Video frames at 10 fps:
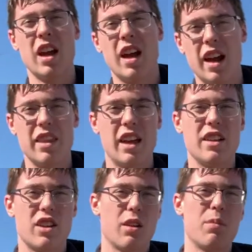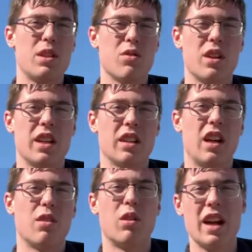and then you're going to be doing
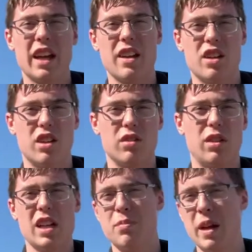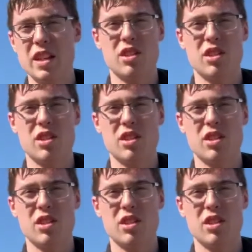running at your race pace,